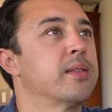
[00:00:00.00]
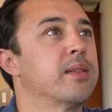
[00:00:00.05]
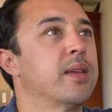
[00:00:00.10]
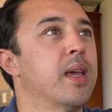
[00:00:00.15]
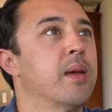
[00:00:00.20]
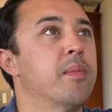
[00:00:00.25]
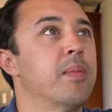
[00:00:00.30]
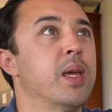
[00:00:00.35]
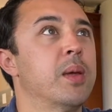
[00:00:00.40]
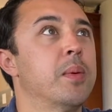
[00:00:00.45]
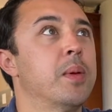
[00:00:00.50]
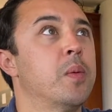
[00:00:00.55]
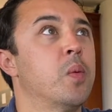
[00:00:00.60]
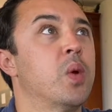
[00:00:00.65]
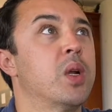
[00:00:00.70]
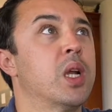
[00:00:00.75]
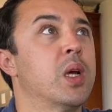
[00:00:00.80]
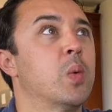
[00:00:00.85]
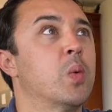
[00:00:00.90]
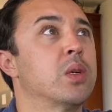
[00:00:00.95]
And maybe when
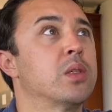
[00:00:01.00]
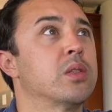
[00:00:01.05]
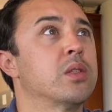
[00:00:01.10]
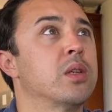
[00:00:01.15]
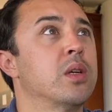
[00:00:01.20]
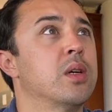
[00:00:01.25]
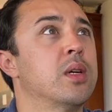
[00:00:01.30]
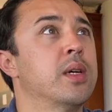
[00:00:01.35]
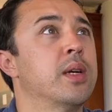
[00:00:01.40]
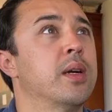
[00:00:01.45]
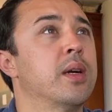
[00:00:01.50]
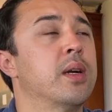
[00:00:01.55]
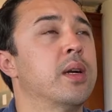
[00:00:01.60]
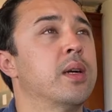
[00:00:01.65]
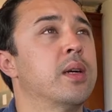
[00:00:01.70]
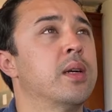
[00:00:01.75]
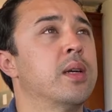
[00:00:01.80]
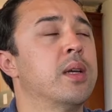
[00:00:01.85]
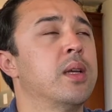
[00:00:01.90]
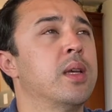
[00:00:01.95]
I was younger,